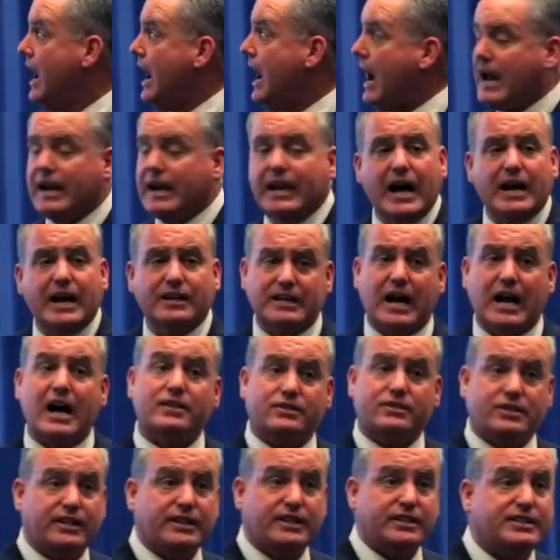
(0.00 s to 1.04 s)
I logged
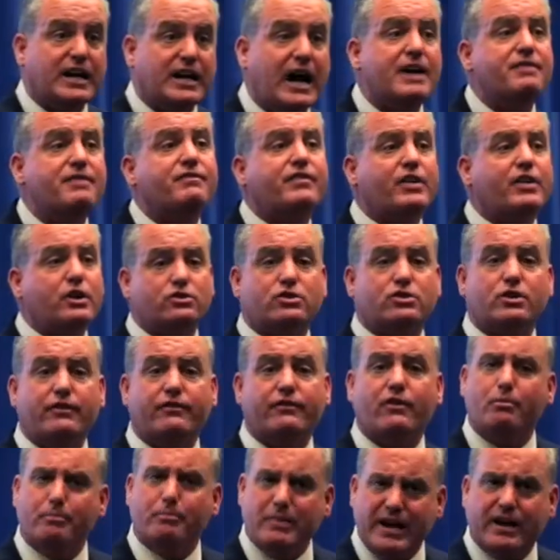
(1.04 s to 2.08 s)
on to the typed version of
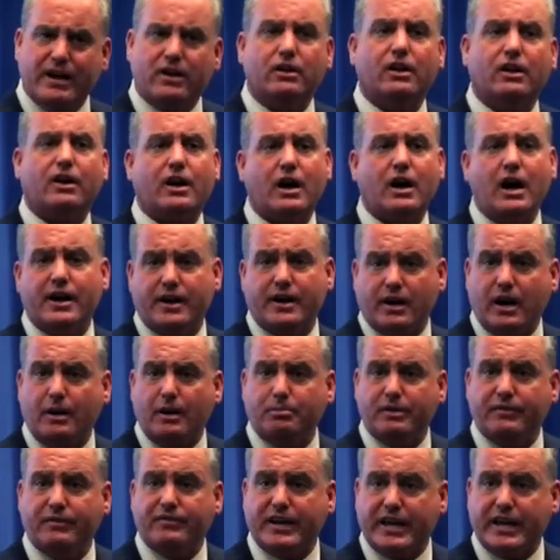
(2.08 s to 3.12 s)
OMEGLE on a
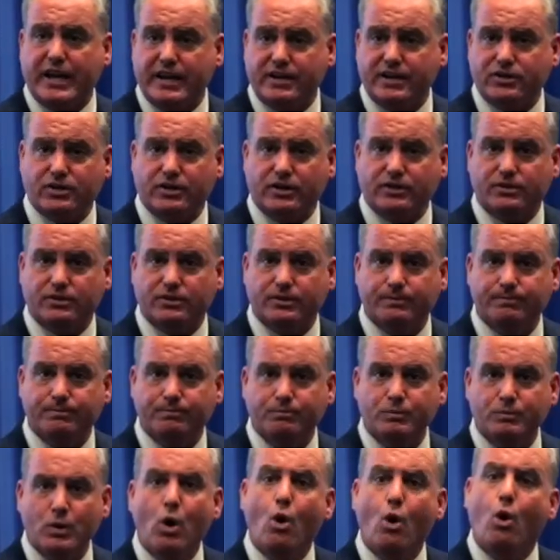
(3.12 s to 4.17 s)
couple of occasions.
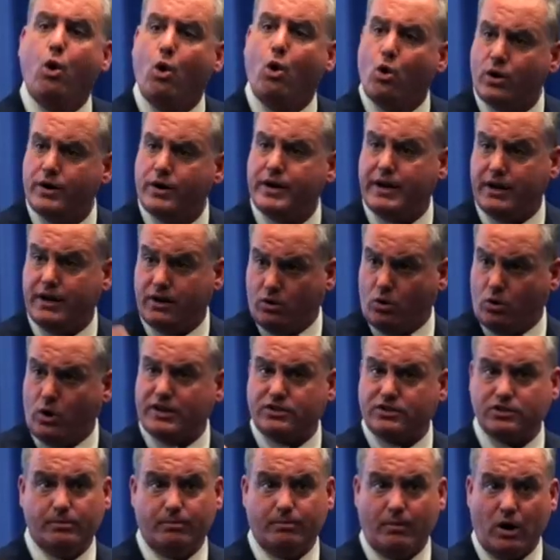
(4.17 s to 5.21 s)
Horny,
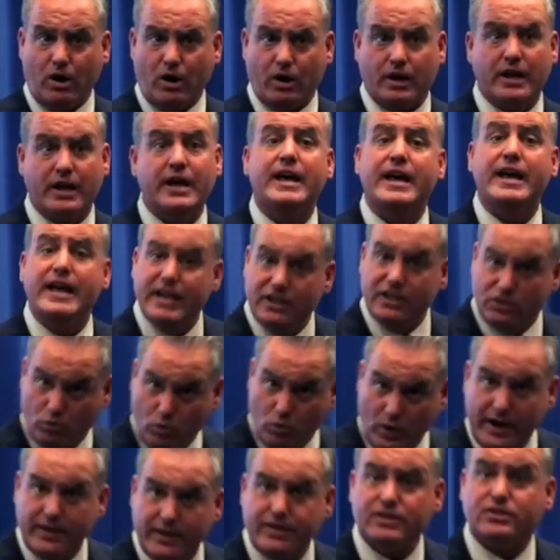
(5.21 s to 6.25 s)
Is
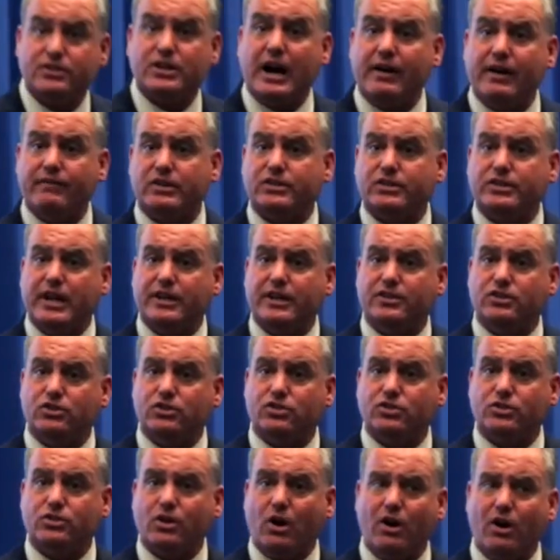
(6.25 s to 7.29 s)
where these
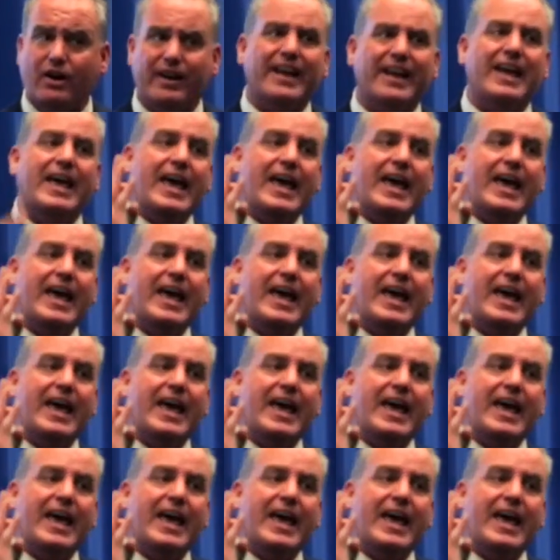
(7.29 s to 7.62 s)
conversations start.